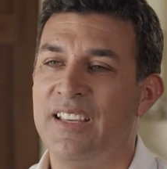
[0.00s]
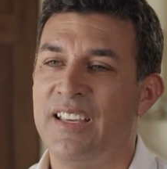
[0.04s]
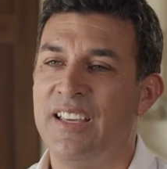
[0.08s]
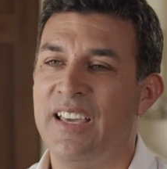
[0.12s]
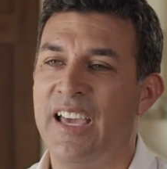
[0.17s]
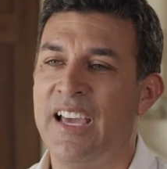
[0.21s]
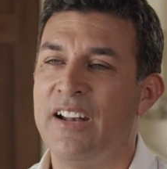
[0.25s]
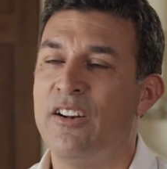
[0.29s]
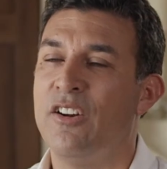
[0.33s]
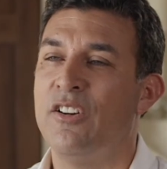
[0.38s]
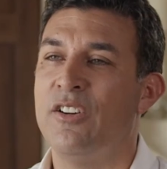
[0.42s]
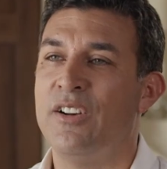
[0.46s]

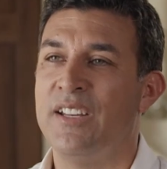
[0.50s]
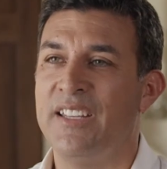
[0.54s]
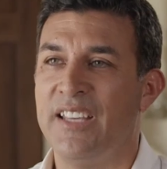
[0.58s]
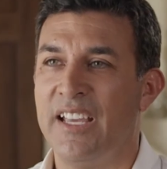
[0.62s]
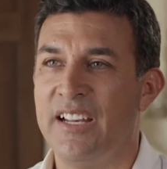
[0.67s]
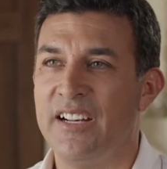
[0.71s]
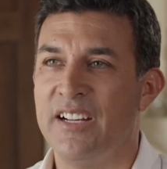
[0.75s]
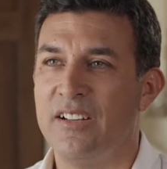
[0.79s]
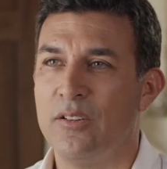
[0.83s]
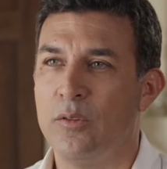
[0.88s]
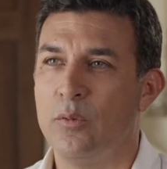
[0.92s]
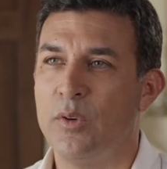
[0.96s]
had
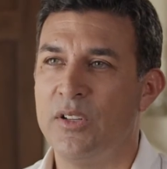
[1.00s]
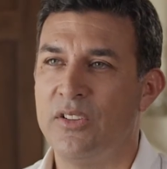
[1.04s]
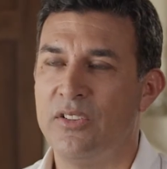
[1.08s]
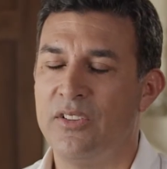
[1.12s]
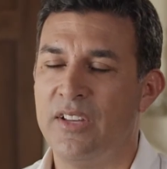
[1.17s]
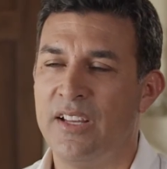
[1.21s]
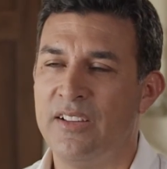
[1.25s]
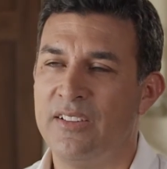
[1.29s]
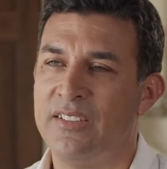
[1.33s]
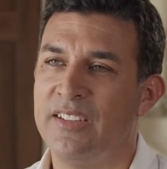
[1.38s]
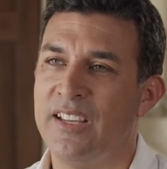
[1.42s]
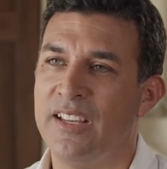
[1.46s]
herniated, which
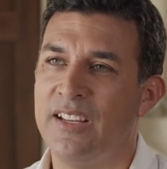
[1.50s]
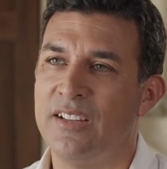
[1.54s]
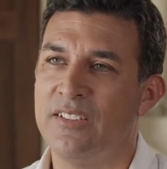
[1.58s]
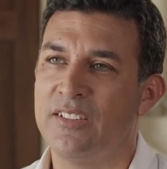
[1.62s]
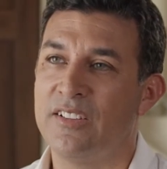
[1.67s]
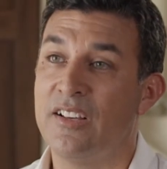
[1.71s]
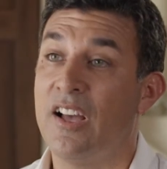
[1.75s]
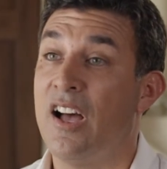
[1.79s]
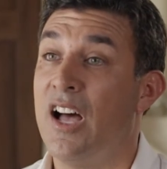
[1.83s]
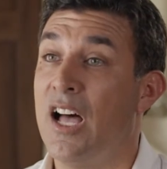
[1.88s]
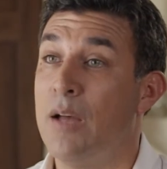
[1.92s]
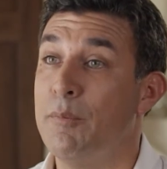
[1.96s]
they say is
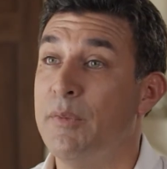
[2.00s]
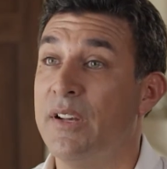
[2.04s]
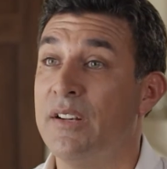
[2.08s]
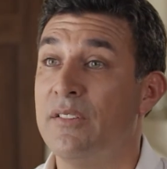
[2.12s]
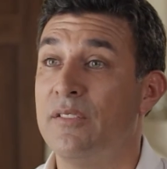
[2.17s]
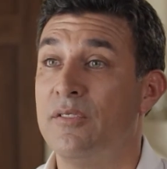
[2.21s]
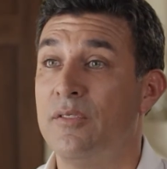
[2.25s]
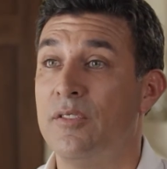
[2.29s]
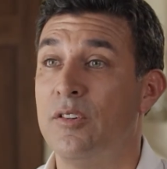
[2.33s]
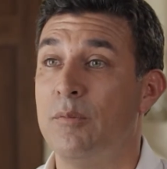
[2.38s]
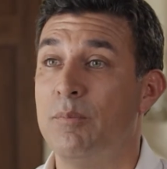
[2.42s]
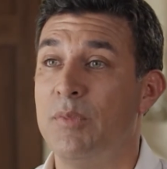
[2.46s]
common
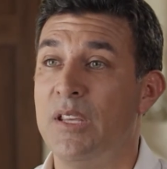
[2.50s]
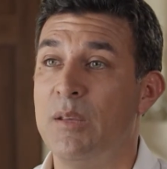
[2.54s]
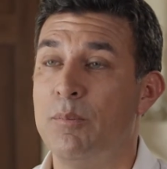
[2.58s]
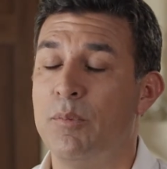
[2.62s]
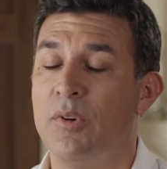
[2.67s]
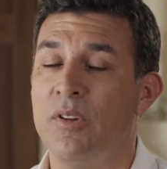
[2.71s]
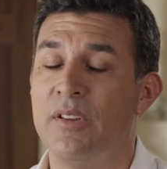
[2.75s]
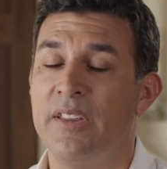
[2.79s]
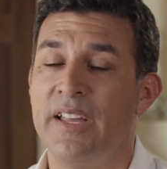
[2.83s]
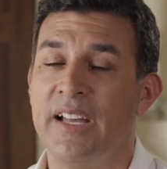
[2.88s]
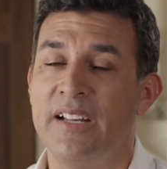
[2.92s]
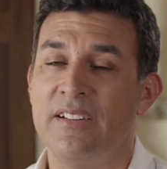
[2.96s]
for
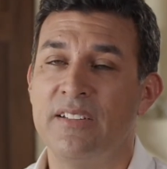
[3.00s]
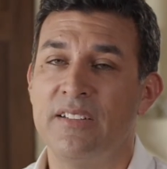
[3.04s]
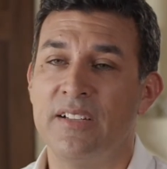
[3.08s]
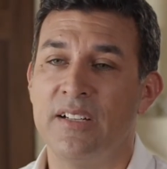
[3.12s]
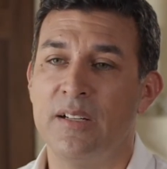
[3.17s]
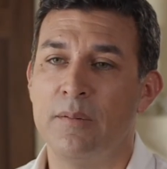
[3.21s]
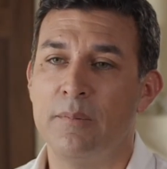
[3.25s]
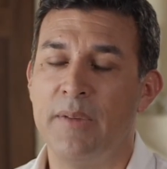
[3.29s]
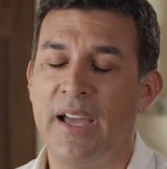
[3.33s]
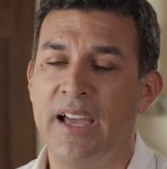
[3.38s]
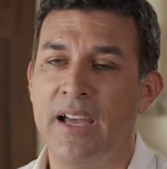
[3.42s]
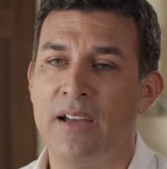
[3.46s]
people that
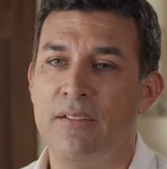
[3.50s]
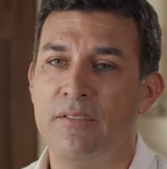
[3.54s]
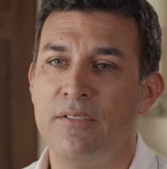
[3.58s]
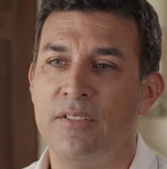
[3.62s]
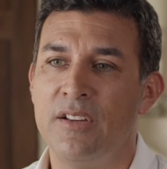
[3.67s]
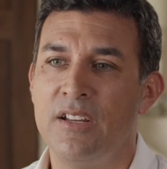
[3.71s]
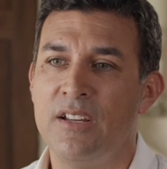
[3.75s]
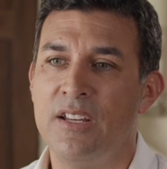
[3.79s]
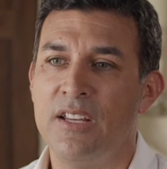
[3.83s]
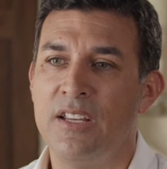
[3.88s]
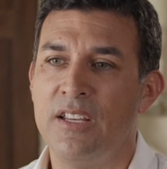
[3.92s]
have